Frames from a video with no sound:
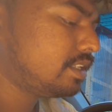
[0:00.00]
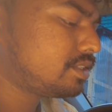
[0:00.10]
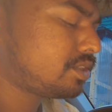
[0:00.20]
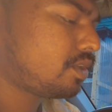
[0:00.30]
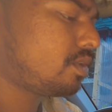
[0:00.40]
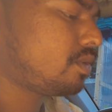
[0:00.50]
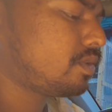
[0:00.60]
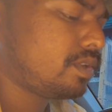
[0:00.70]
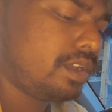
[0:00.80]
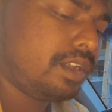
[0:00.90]
So
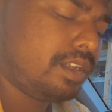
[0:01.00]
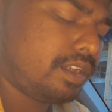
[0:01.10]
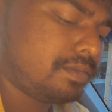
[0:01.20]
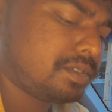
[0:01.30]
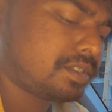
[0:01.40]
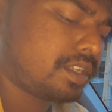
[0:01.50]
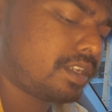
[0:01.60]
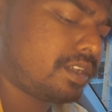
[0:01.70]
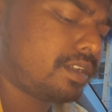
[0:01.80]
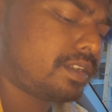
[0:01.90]
I'm just
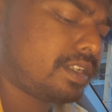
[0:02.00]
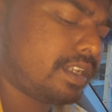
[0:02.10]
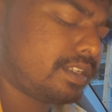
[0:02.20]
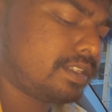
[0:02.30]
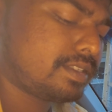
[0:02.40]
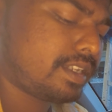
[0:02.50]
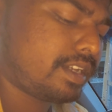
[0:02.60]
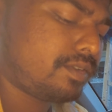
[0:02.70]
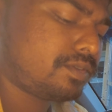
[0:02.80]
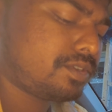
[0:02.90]
gonna take this
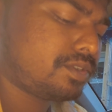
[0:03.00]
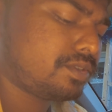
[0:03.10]
out,